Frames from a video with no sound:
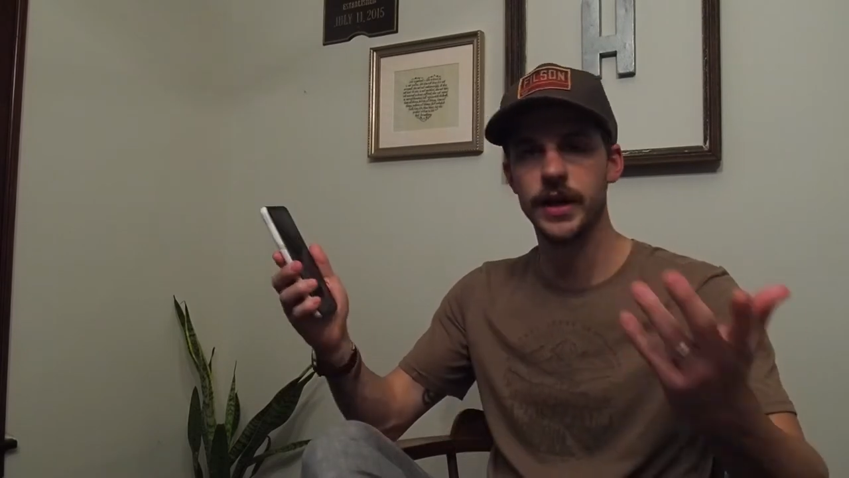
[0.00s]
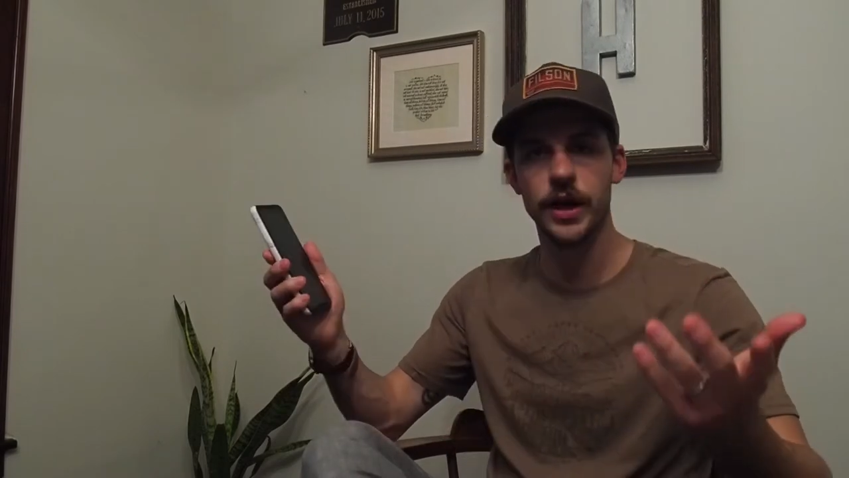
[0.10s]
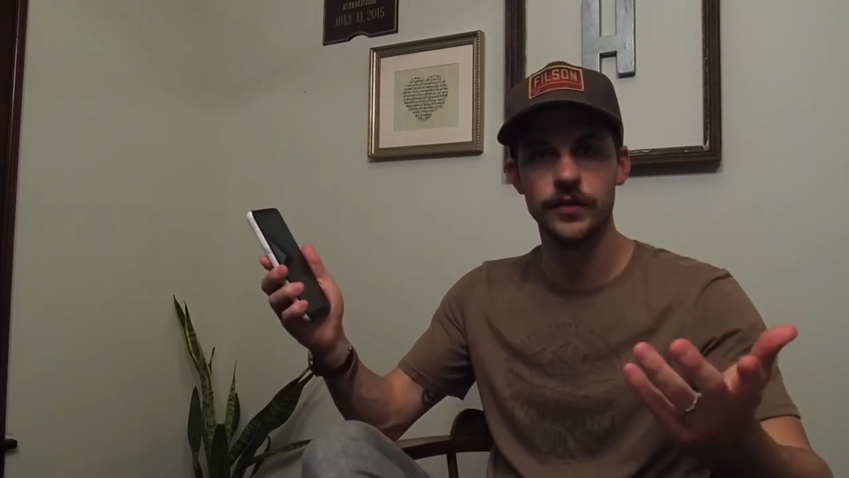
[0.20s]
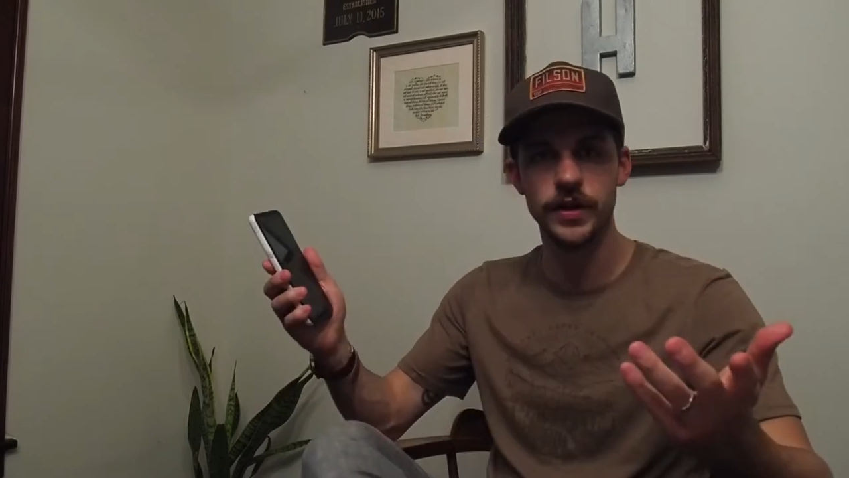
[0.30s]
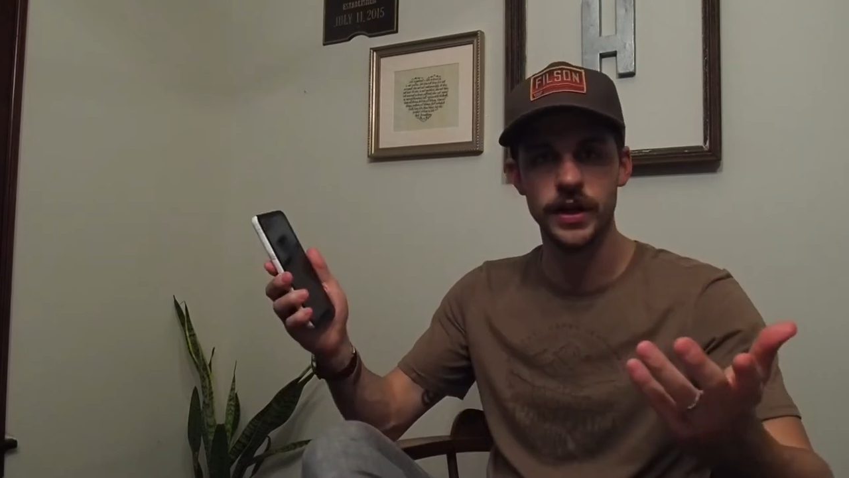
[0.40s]

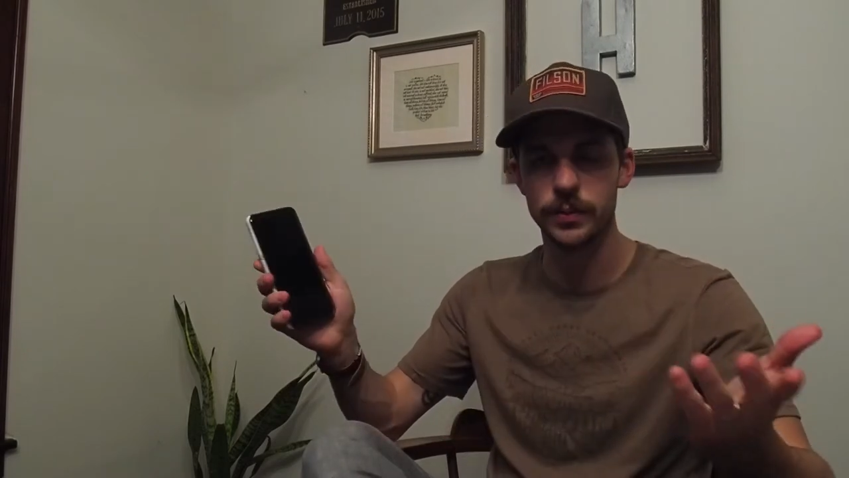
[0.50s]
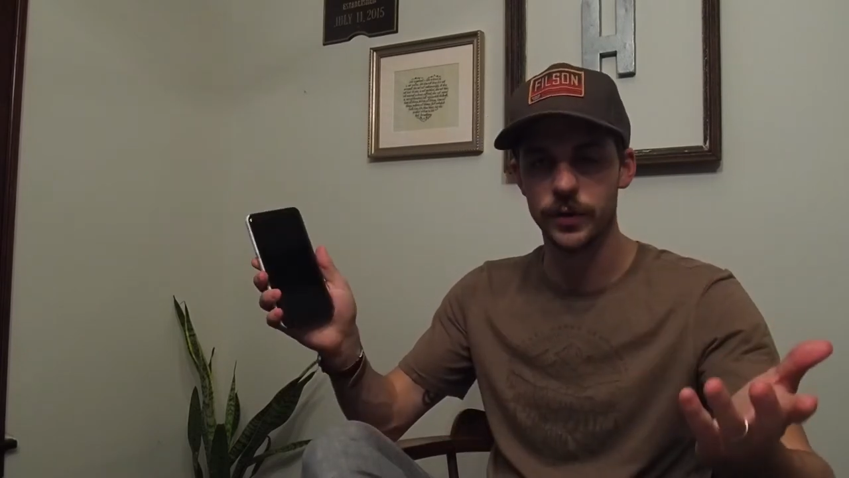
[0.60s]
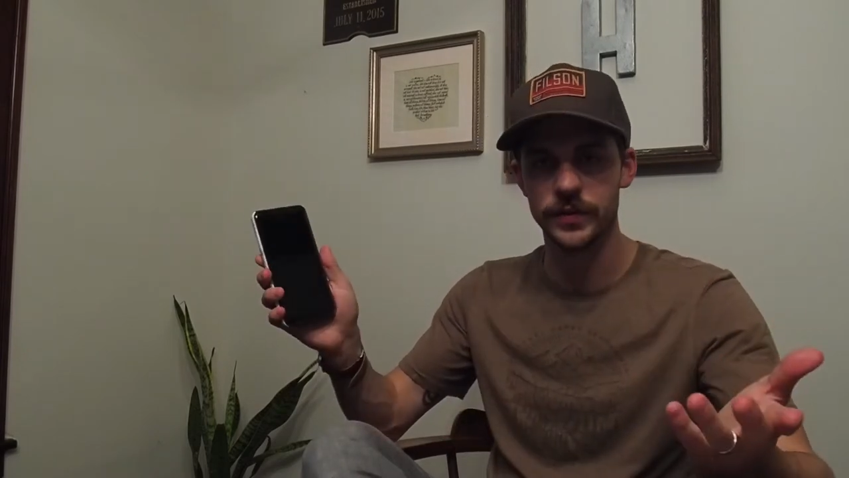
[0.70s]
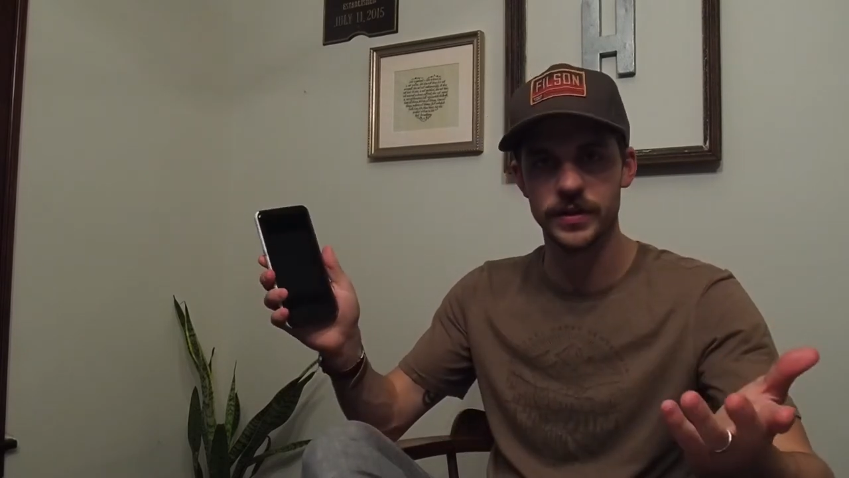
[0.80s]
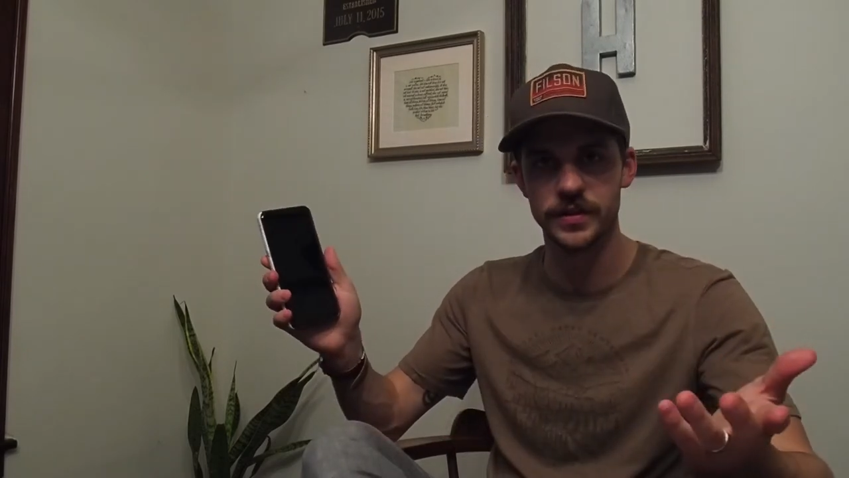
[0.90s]
Gary Vee,
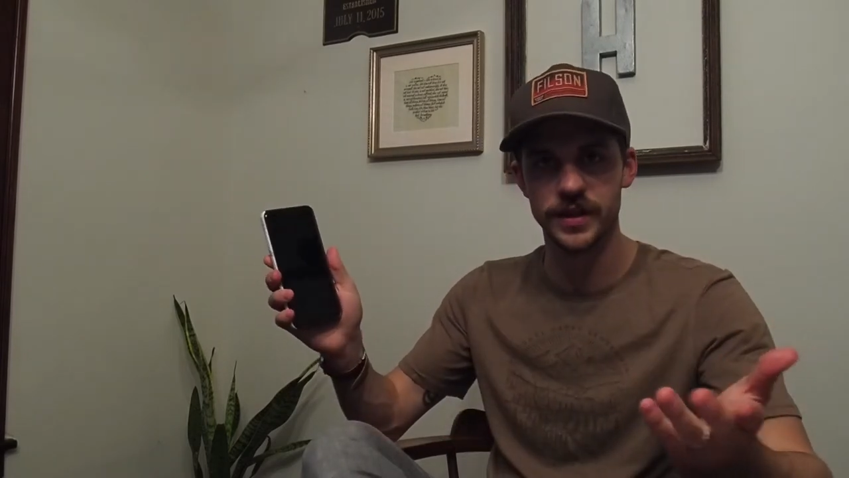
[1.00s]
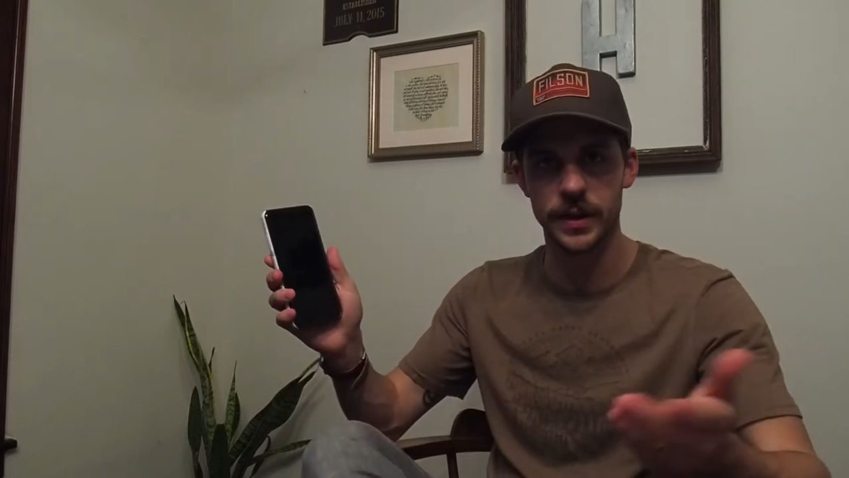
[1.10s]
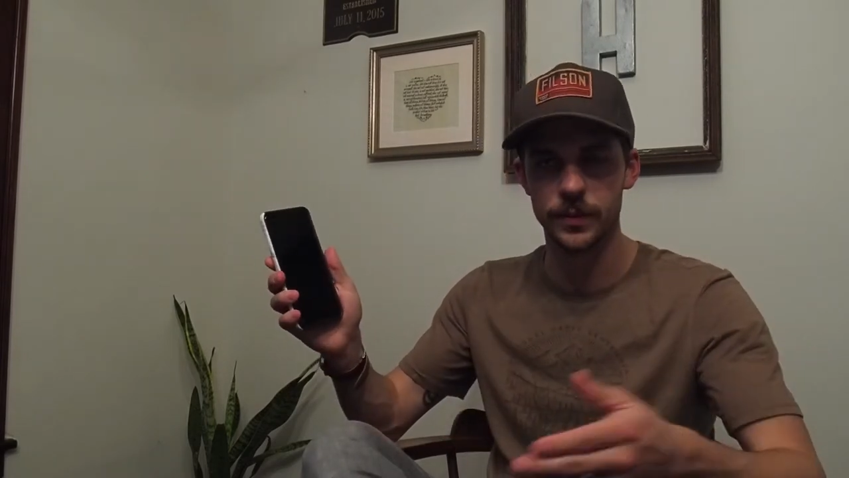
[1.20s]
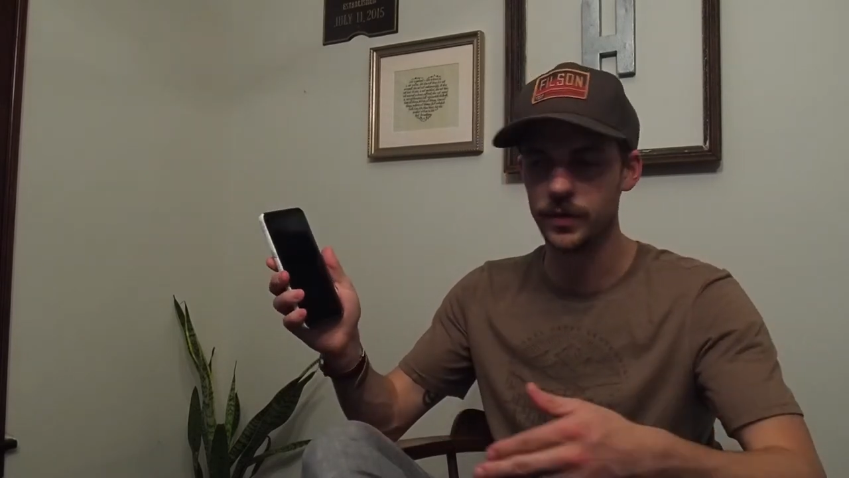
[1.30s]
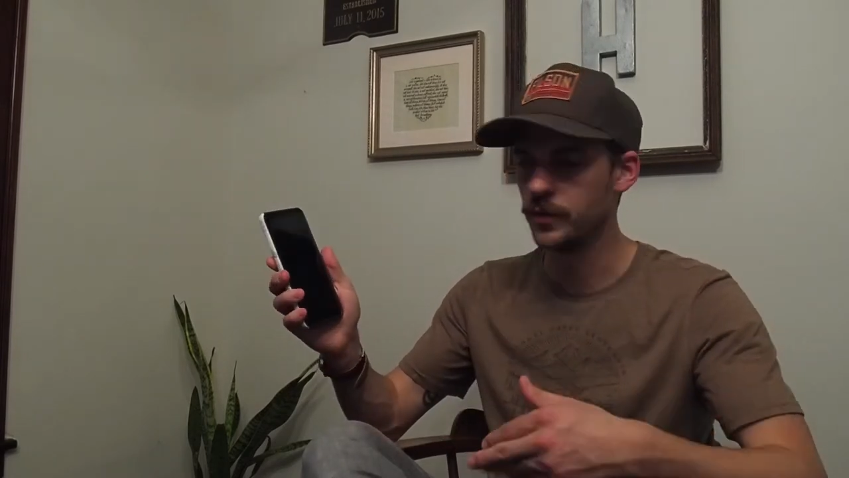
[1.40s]
perfect example,